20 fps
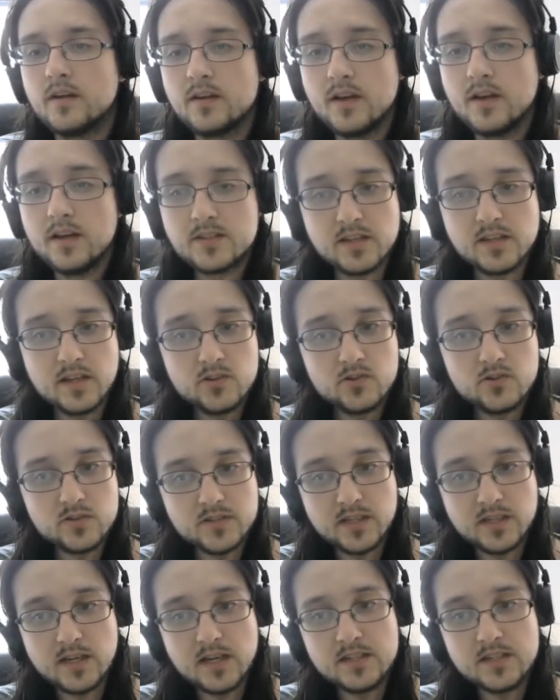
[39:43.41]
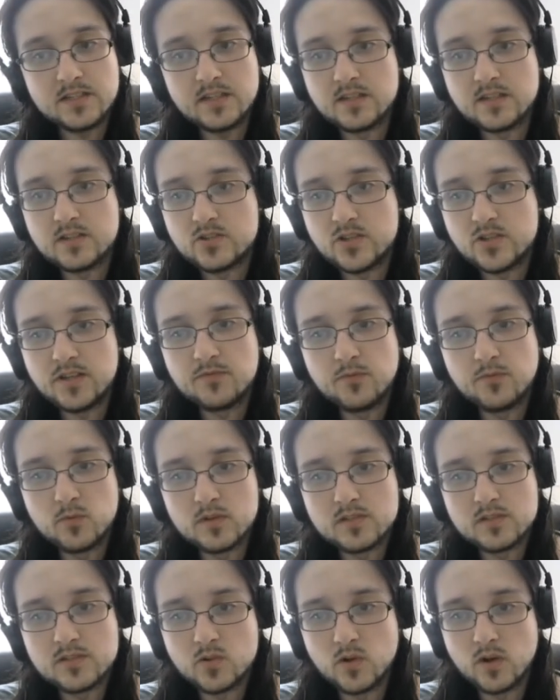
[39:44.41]
It's an interesting idea. g4
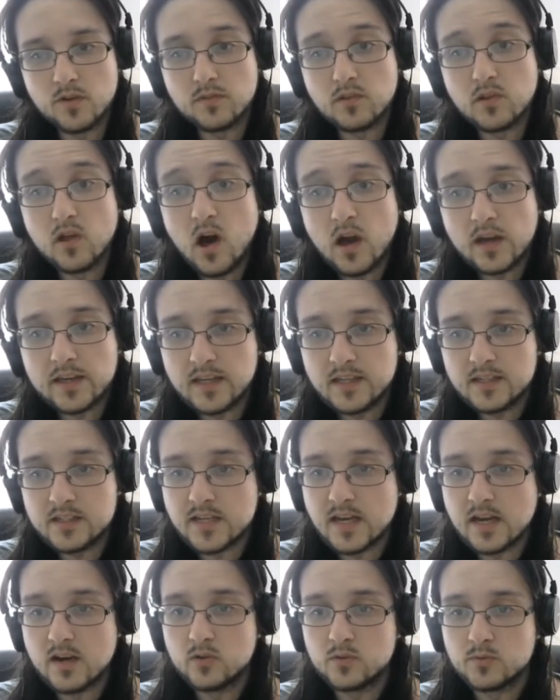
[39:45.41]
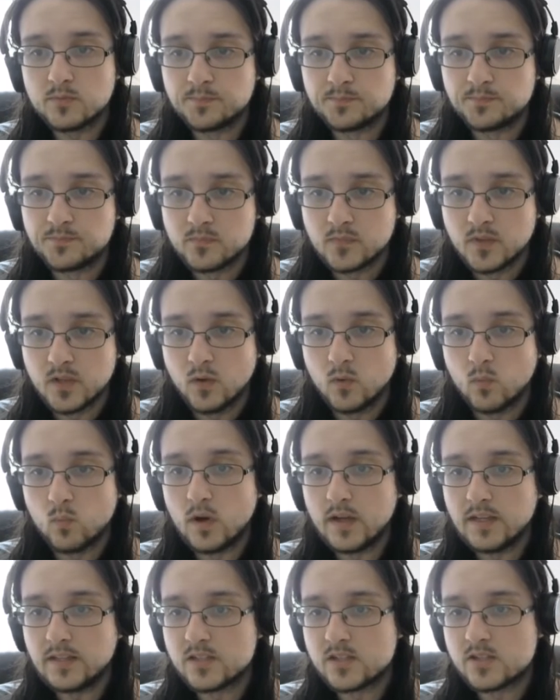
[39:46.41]
is sort of locking down
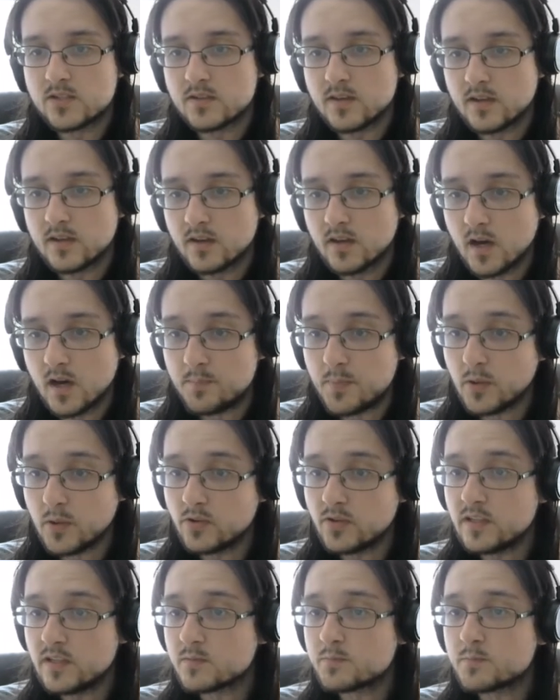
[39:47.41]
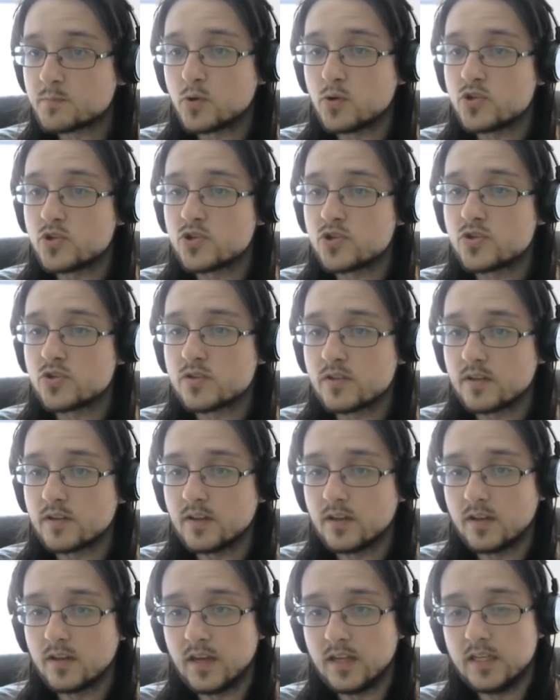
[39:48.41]
White's ability to push
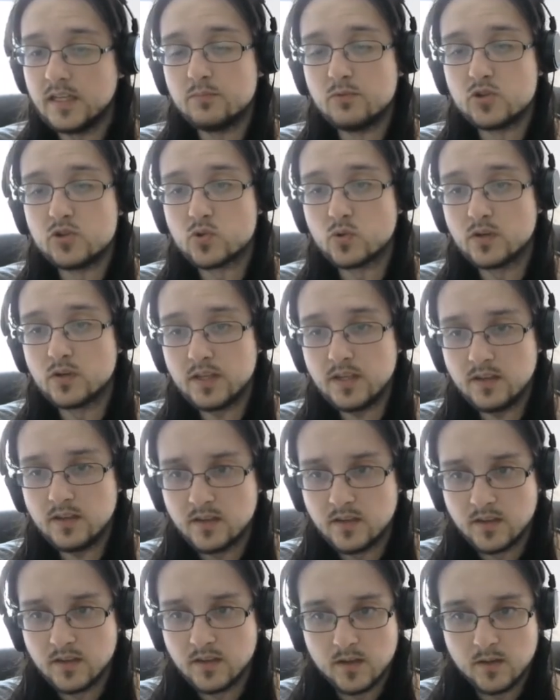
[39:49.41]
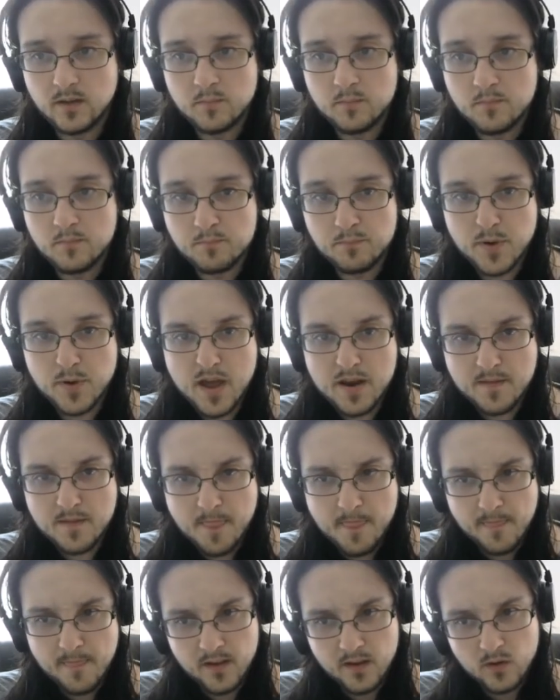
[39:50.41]
any majority,
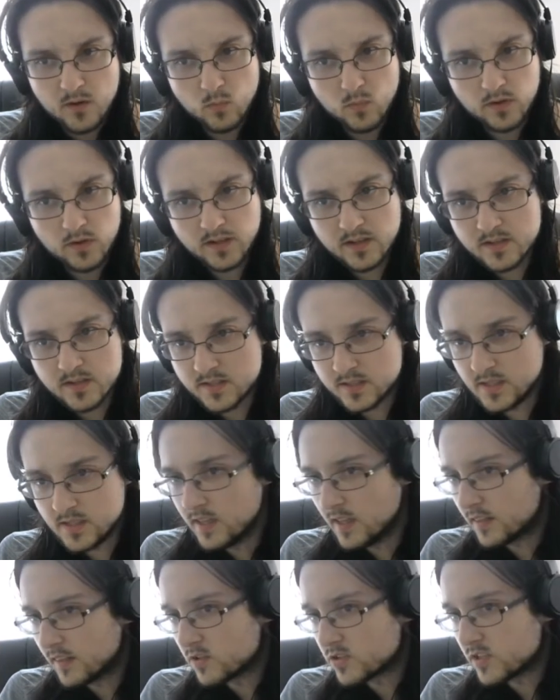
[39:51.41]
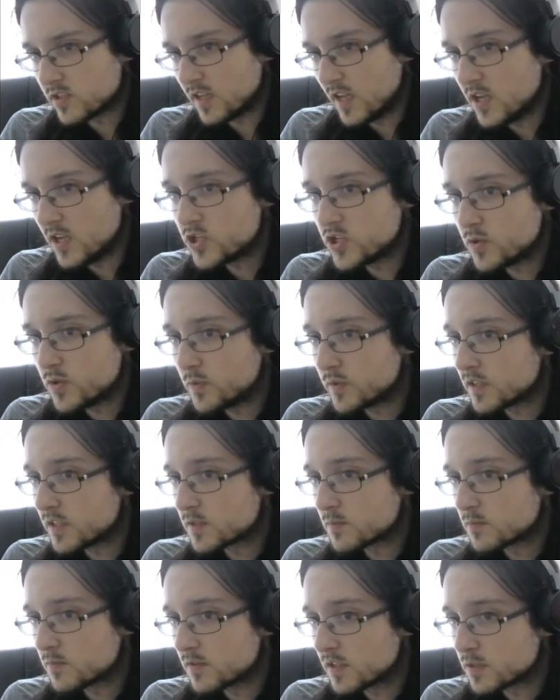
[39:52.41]
but we're going to see that there's an issue with
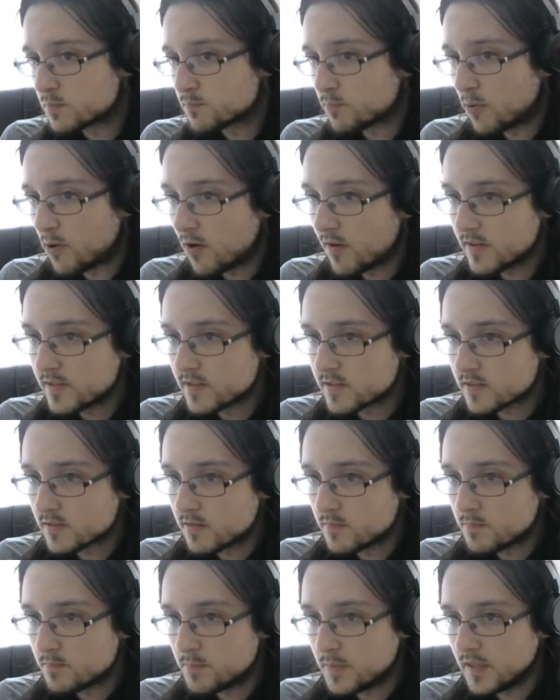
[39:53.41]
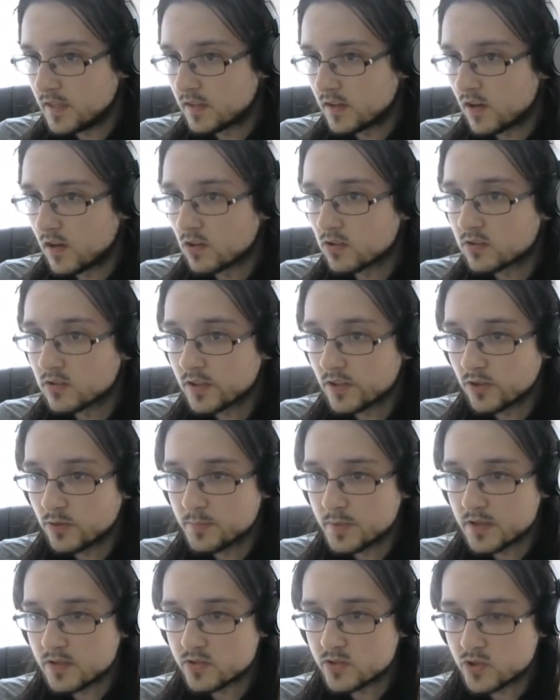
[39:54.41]
this pawn's being a little
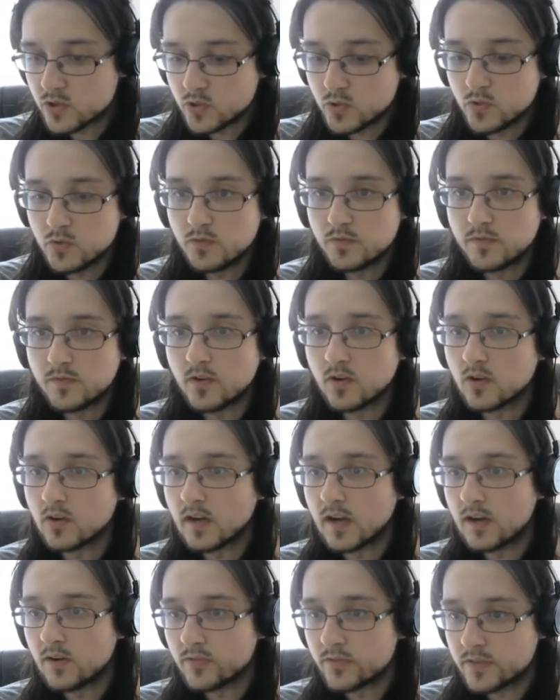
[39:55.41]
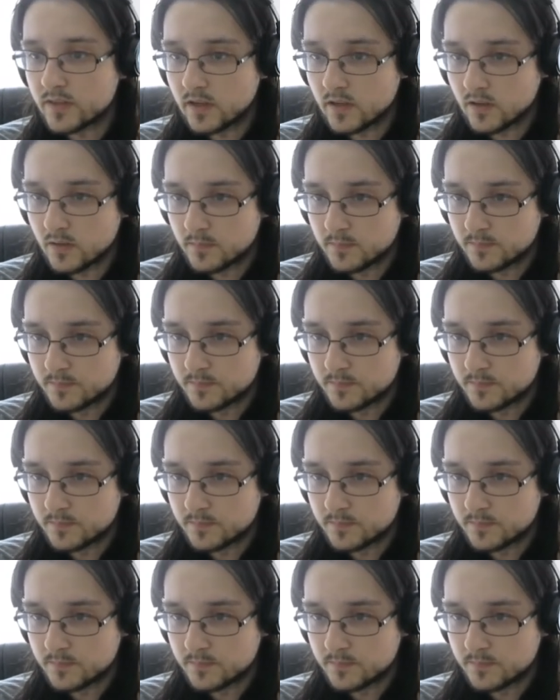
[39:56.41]
bit too far out there.